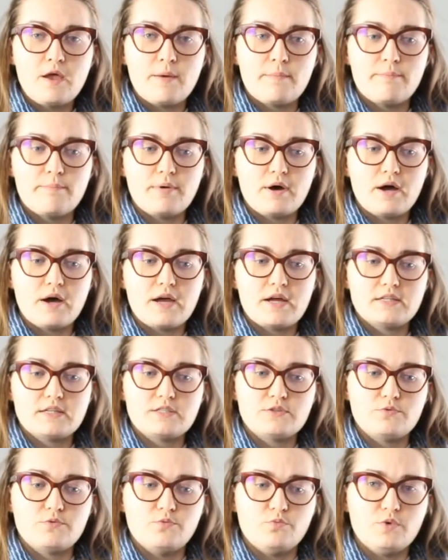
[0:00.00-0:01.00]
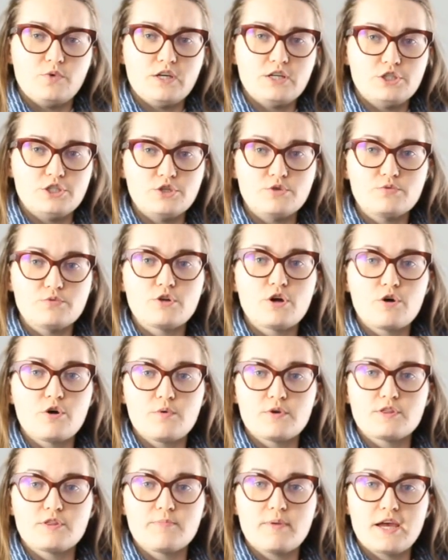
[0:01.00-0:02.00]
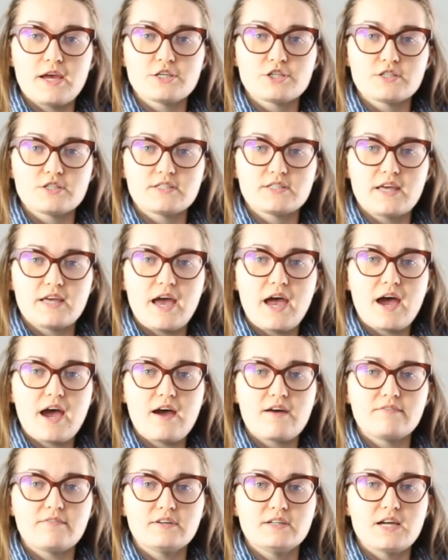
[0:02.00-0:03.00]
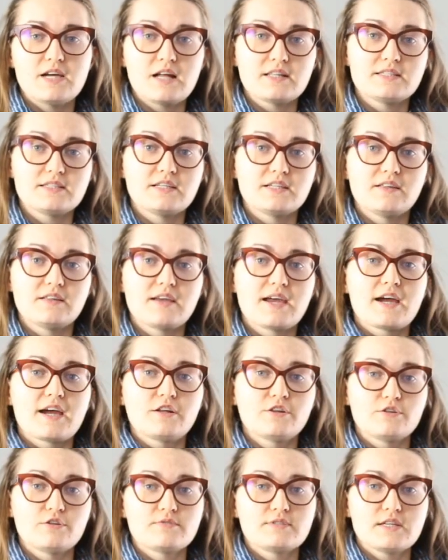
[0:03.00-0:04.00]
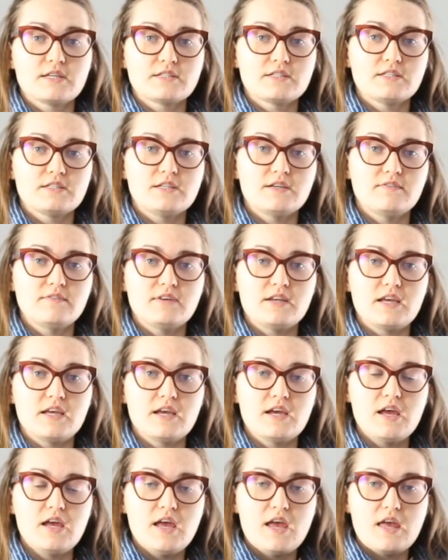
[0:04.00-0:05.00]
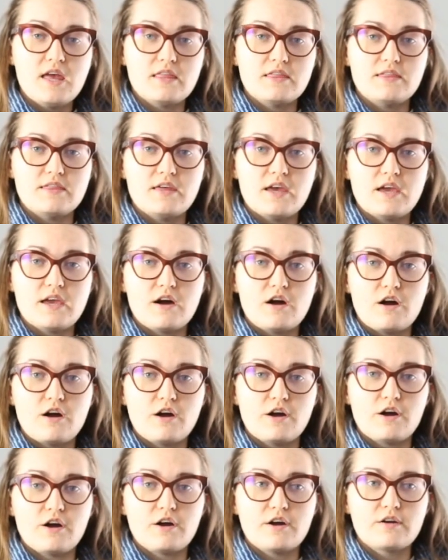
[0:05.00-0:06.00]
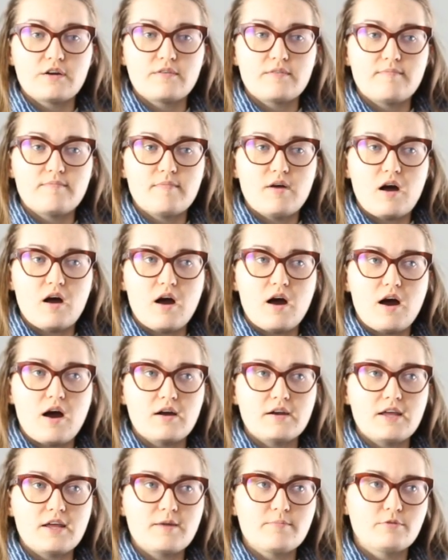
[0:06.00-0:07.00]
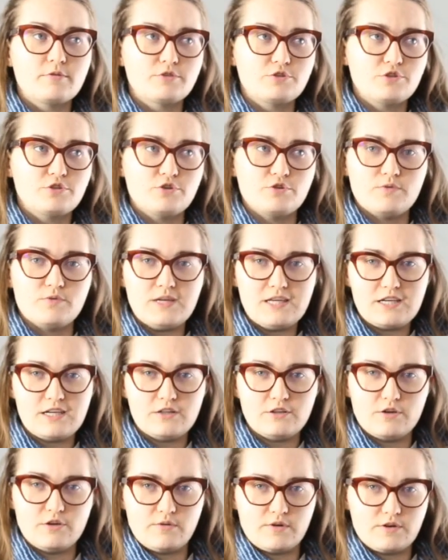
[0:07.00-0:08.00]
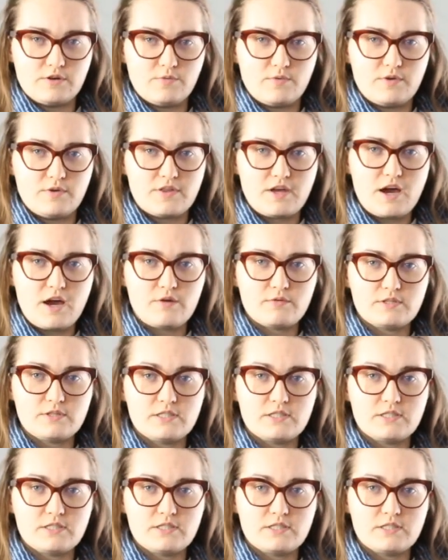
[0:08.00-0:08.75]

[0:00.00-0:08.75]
But we do know with the patients that have non-celiac gluten sensitivity, they are unable to eat gluten without